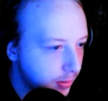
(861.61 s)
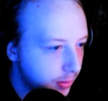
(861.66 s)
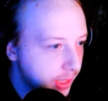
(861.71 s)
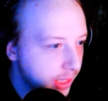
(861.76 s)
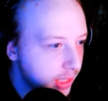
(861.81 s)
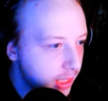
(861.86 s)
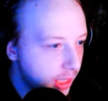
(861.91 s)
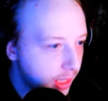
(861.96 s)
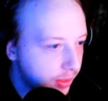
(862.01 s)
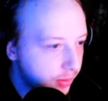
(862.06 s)
Do
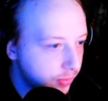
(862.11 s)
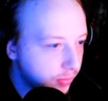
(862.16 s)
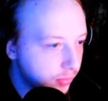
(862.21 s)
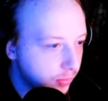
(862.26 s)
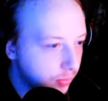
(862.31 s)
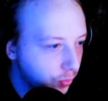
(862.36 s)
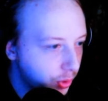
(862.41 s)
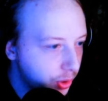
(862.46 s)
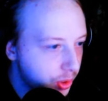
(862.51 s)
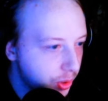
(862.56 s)
they, like,
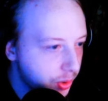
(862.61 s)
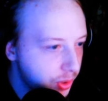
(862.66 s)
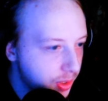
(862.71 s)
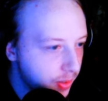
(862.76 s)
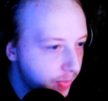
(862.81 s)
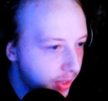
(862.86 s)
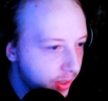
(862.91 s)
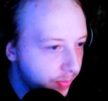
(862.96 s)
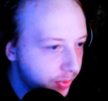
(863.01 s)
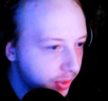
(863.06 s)
reduce
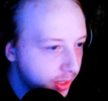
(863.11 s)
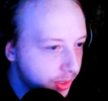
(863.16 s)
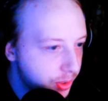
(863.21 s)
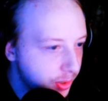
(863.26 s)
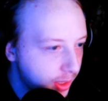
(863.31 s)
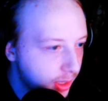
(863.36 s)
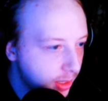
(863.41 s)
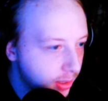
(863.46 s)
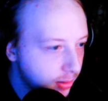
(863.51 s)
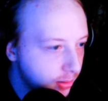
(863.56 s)
the amount of
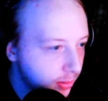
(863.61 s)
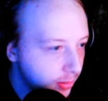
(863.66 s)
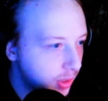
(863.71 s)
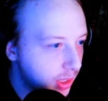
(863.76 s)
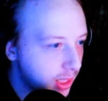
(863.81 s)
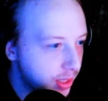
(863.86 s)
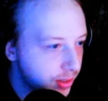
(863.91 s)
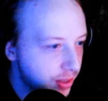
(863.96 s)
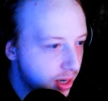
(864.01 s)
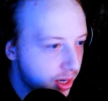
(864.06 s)
plates you get? I'm
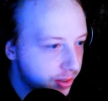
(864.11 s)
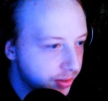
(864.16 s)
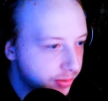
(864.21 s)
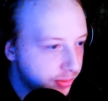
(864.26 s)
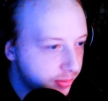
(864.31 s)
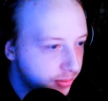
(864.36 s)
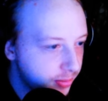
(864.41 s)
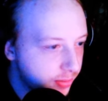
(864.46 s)
getting none.